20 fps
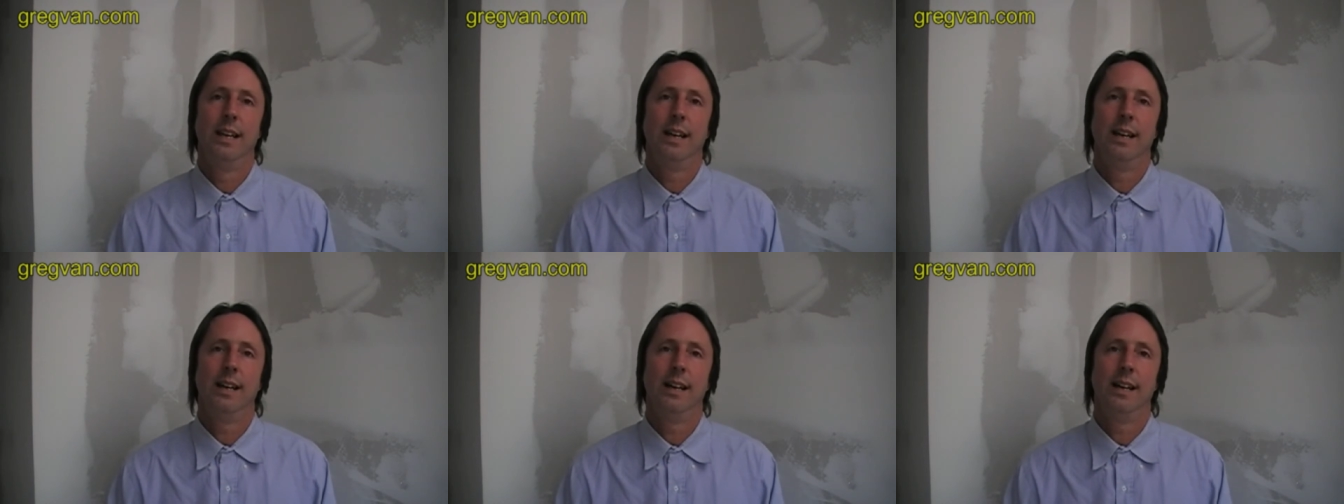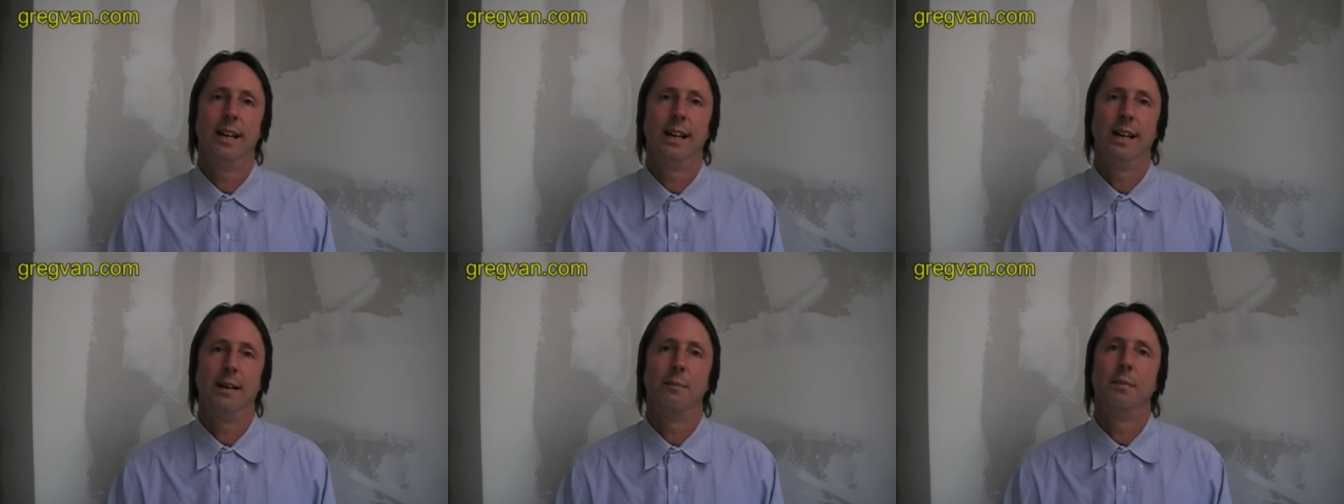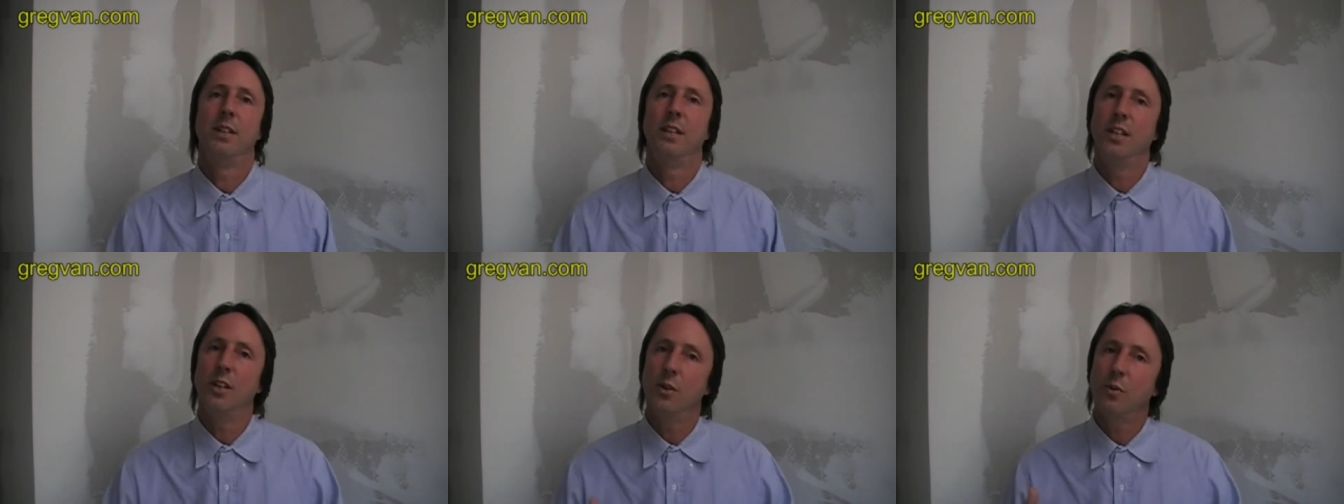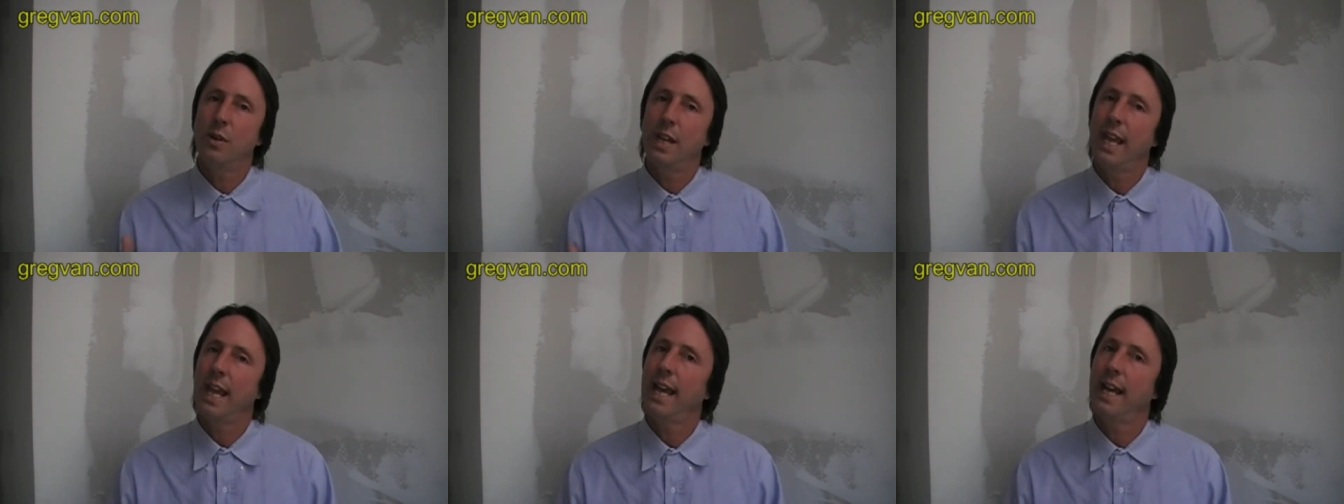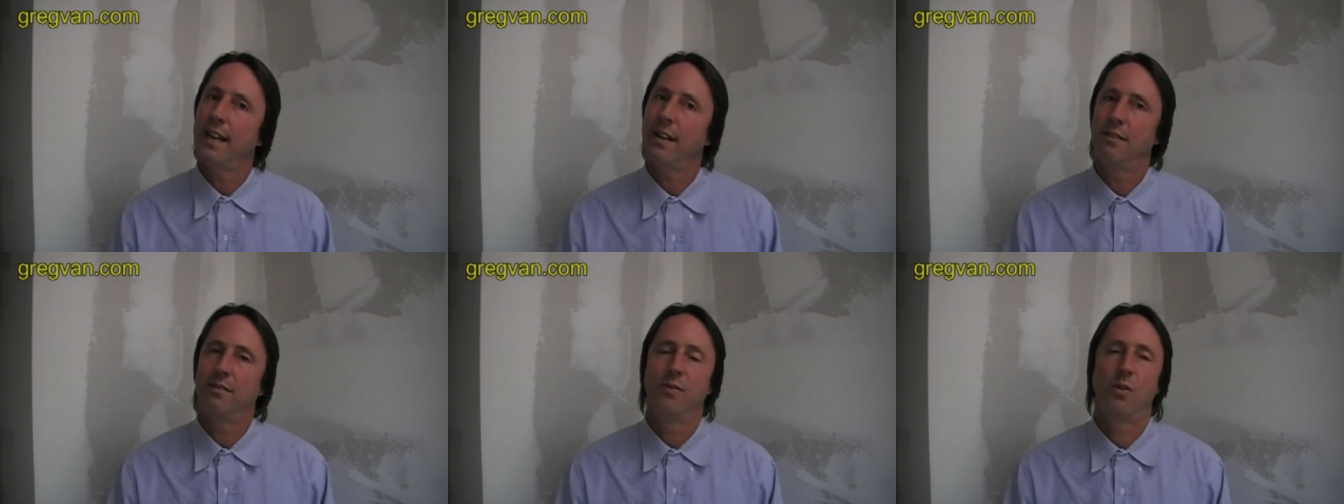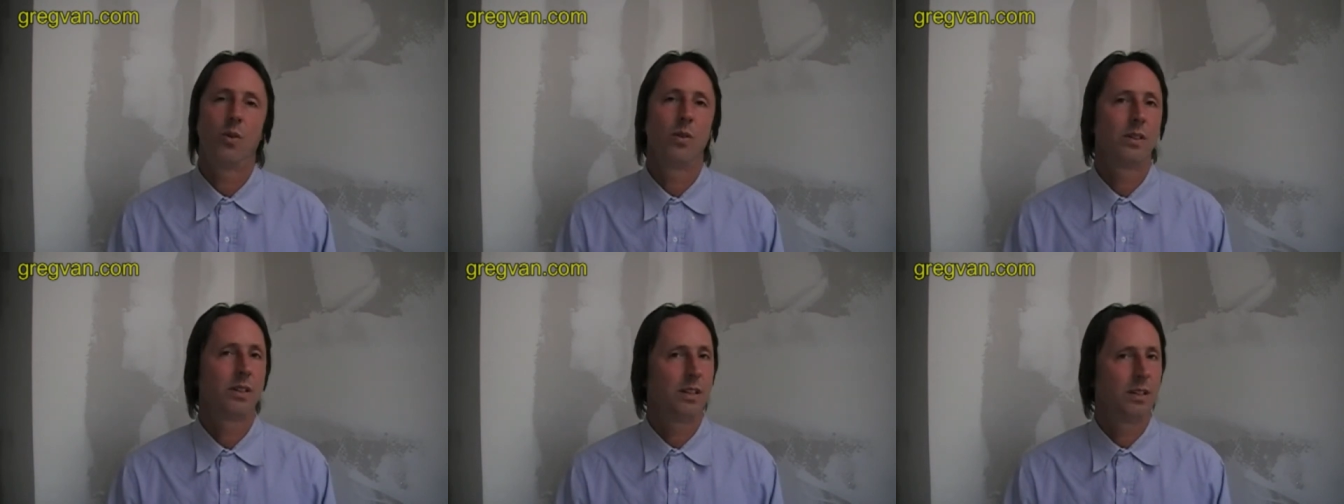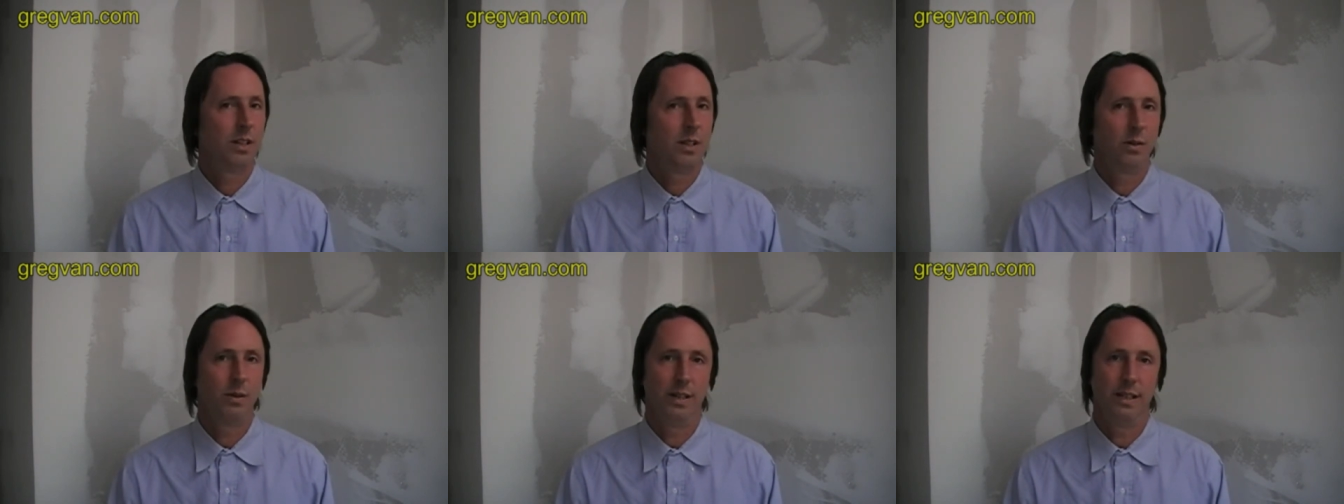uh, you can't afford to
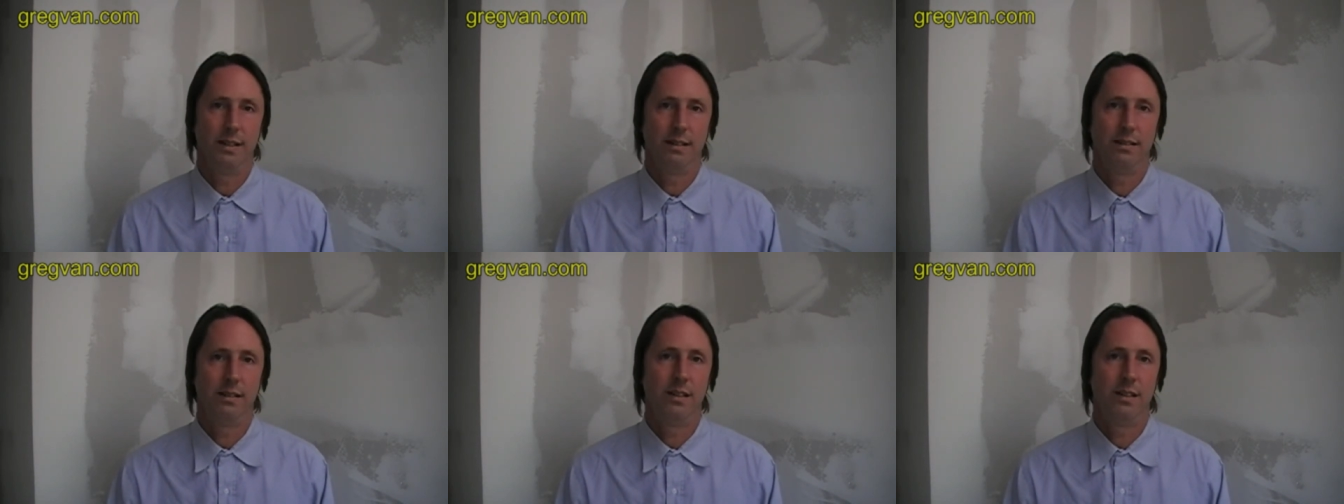do it.